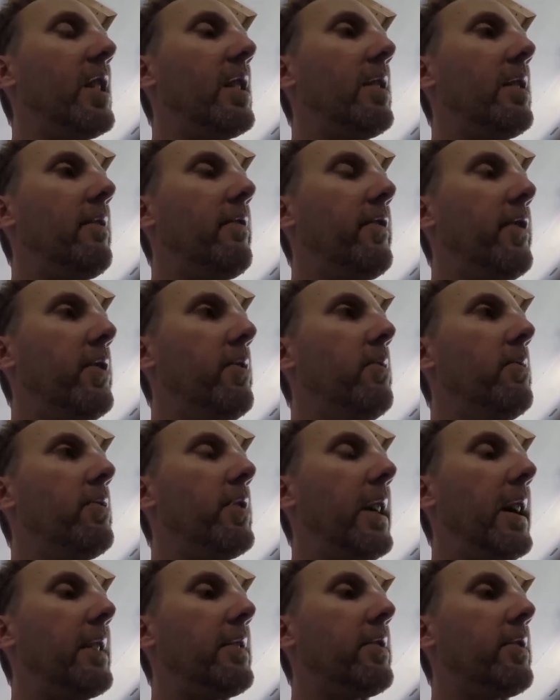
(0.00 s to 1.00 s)
the fuse
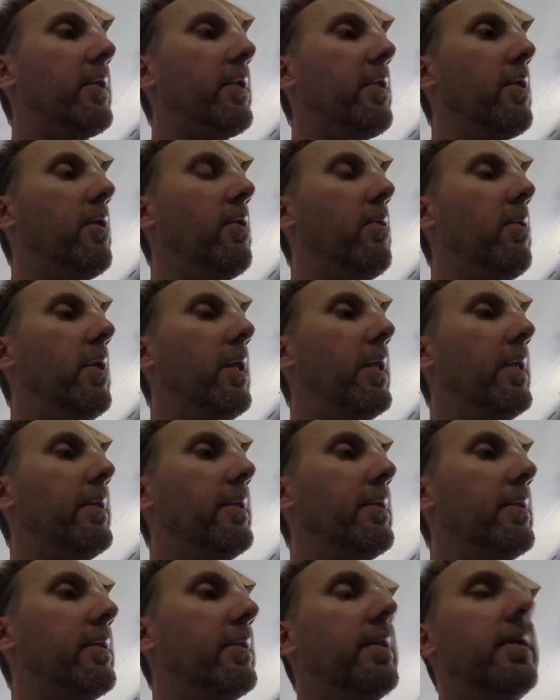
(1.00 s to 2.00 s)
has to go on
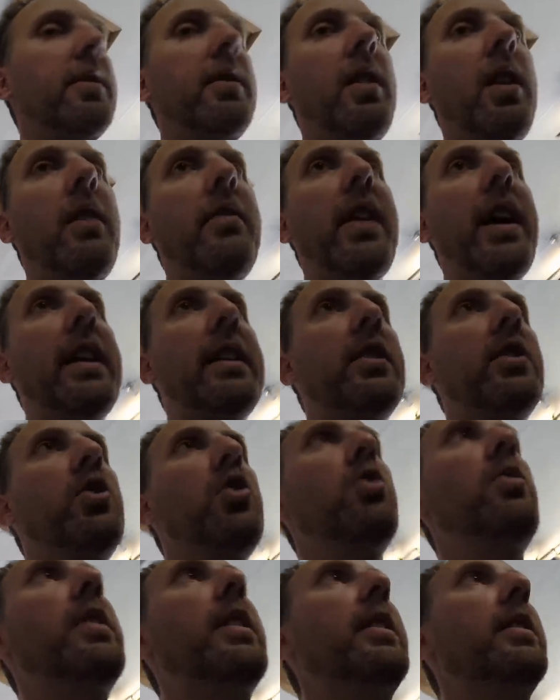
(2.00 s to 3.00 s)
on that
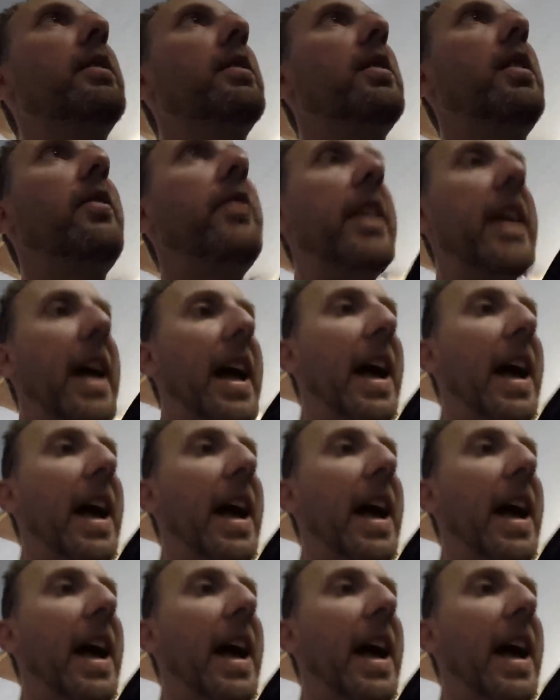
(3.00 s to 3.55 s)
unit, on the